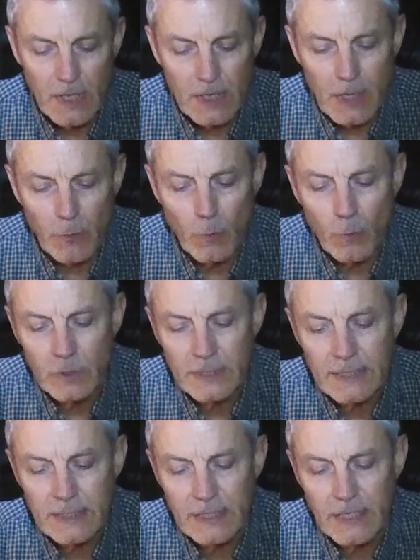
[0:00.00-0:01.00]
They were
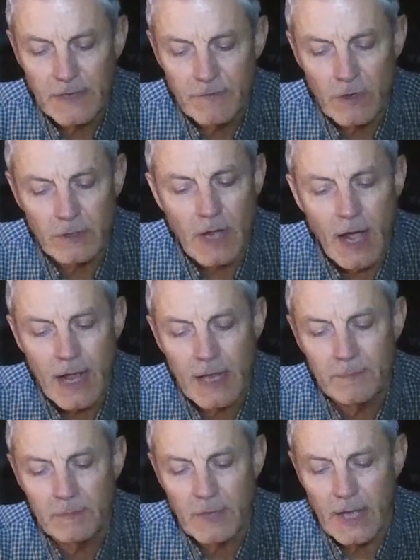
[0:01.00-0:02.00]
willing to give their
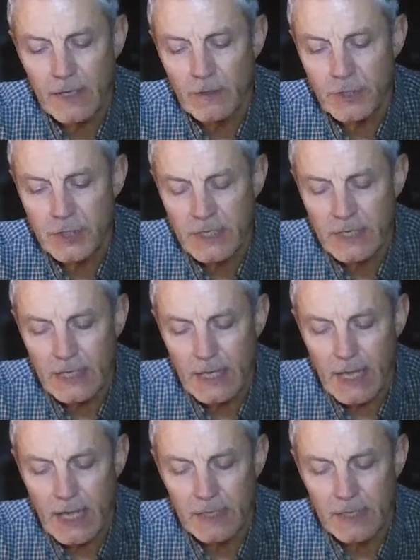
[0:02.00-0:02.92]
time, energy,